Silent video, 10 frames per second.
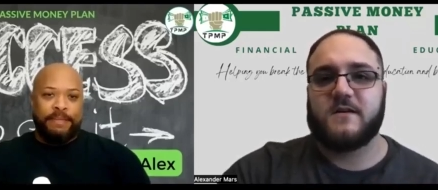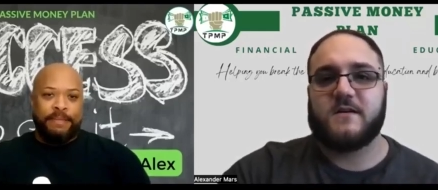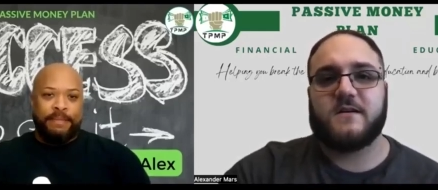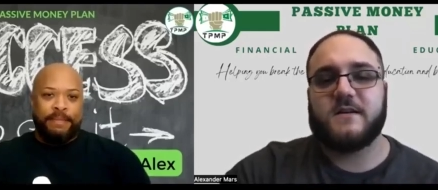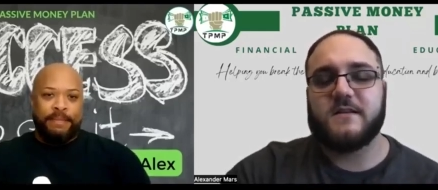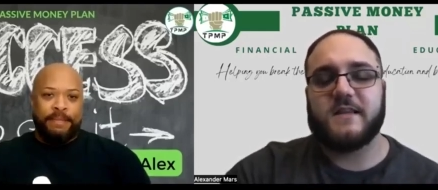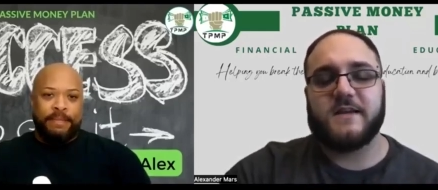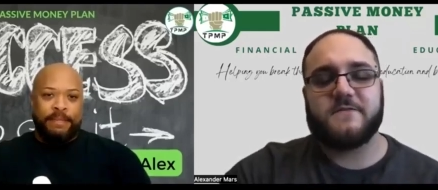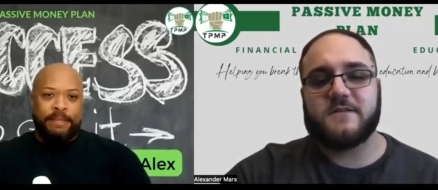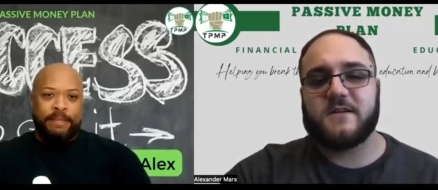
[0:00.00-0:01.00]
Speaker 1: Uh, in
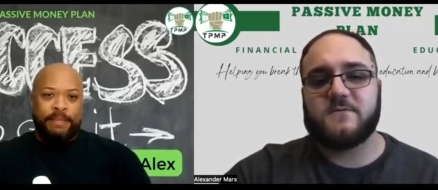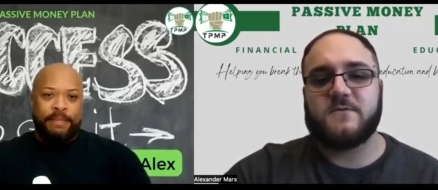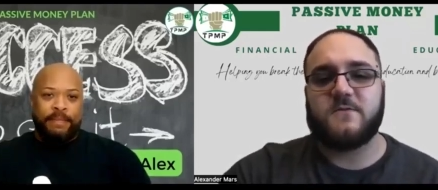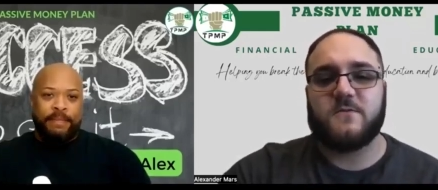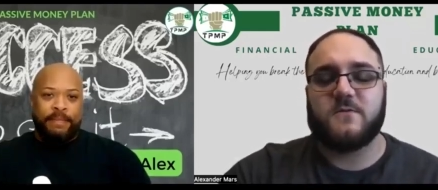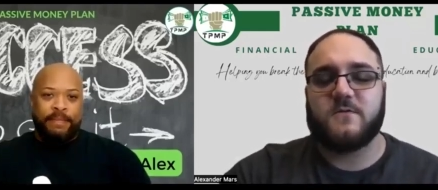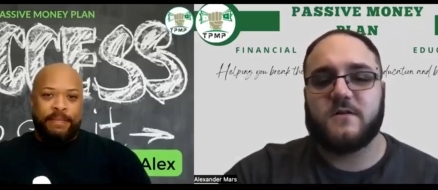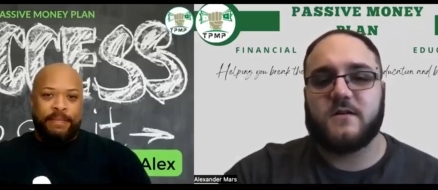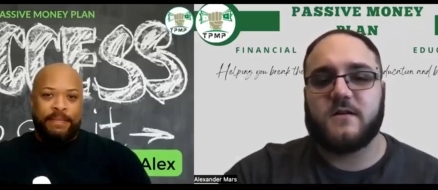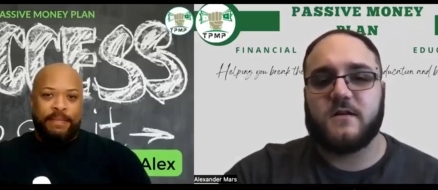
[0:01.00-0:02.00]
life in general,
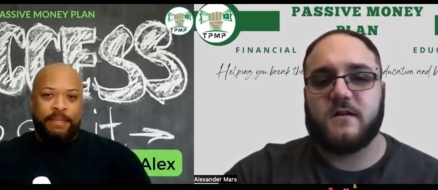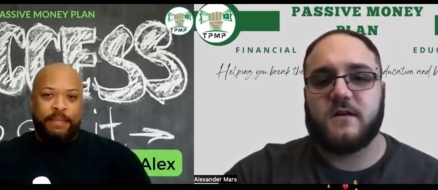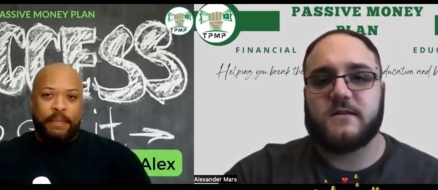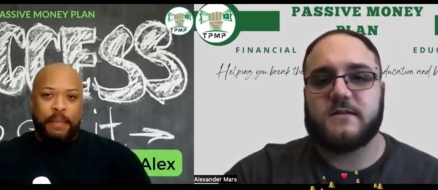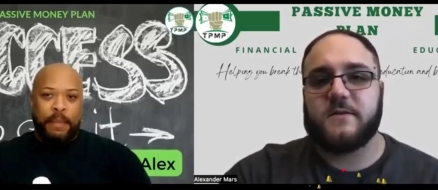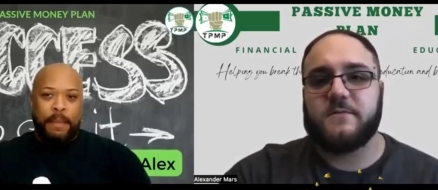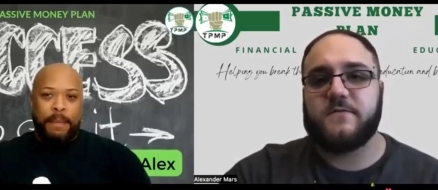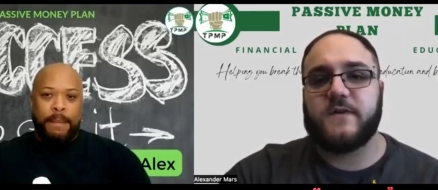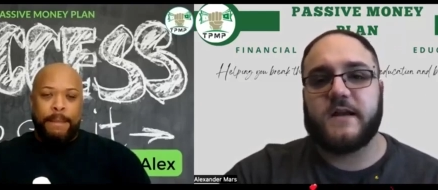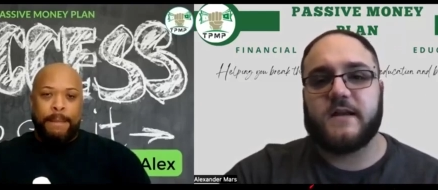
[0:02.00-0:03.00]
or uh, say
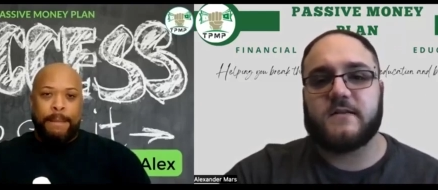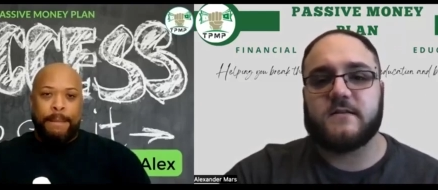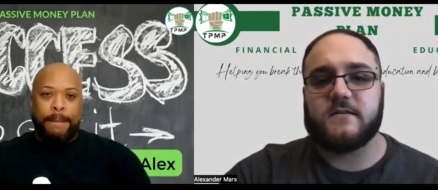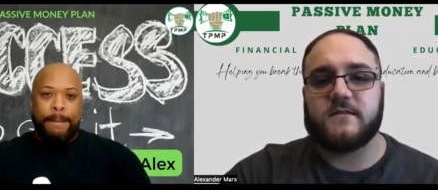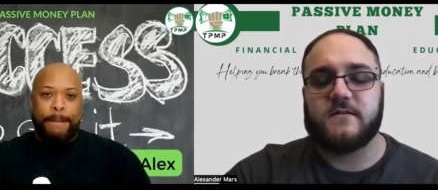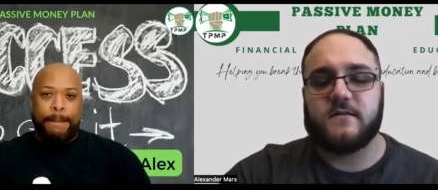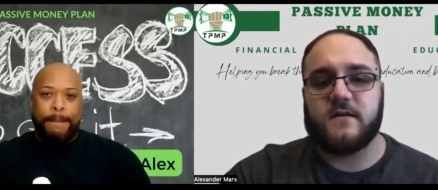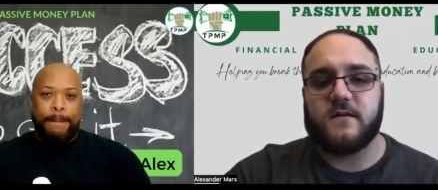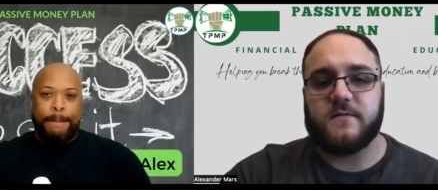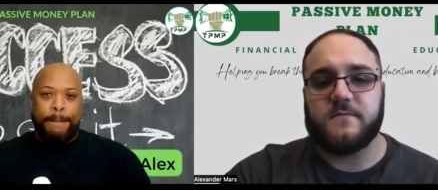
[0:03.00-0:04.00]
with finances,
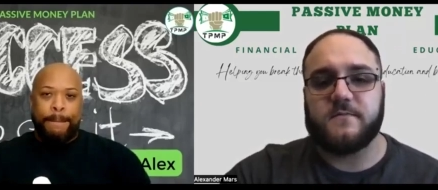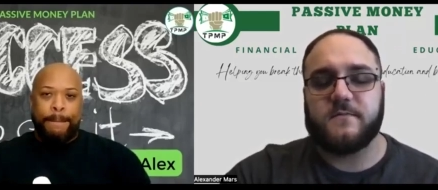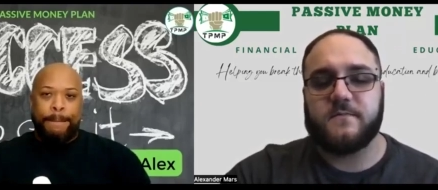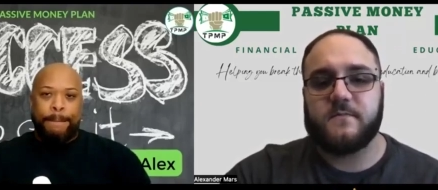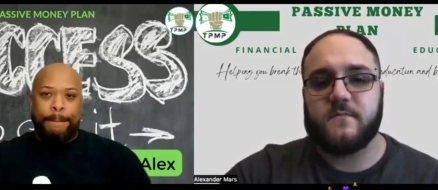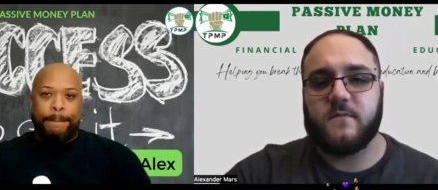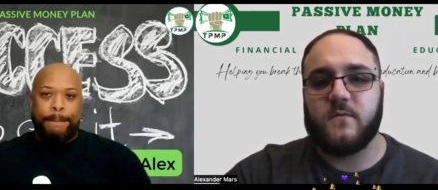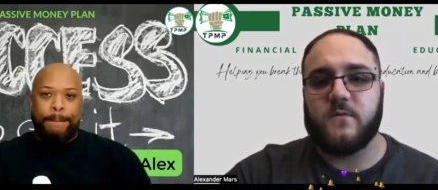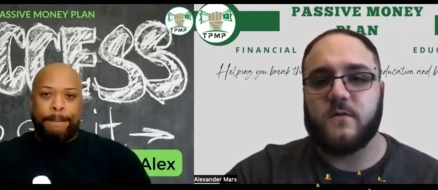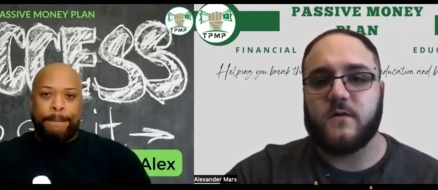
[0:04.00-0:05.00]
um,
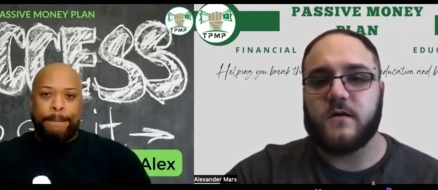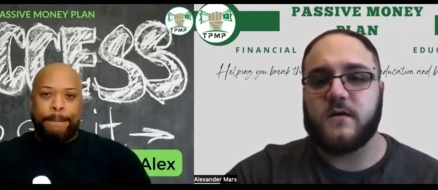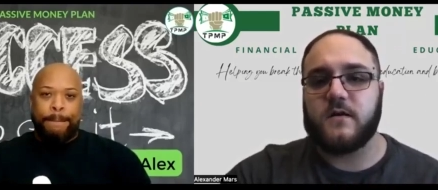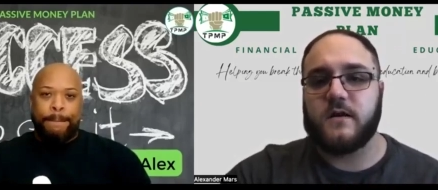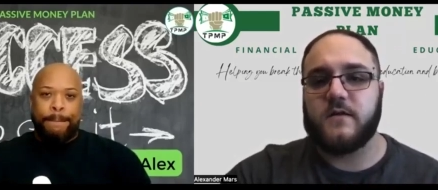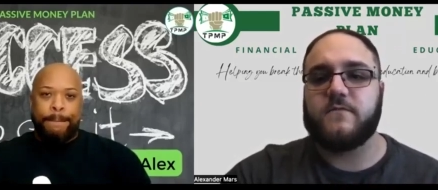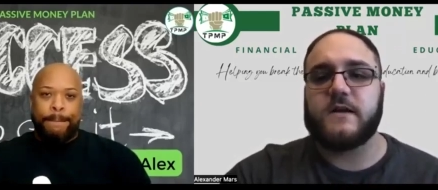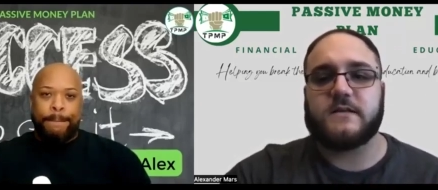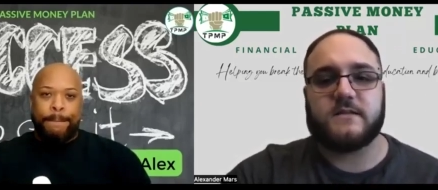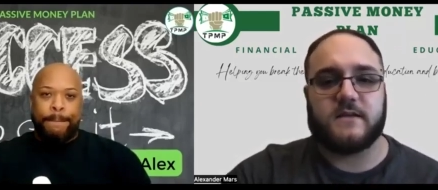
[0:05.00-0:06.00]
or
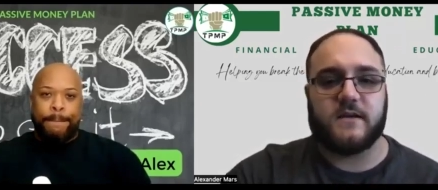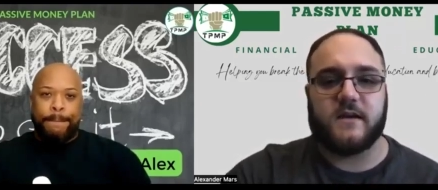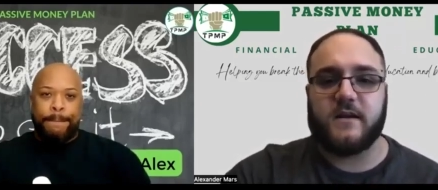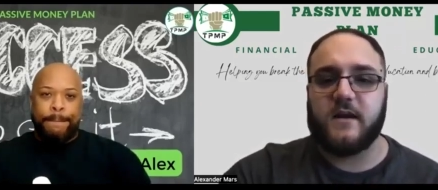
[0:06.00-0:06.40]
investing, any,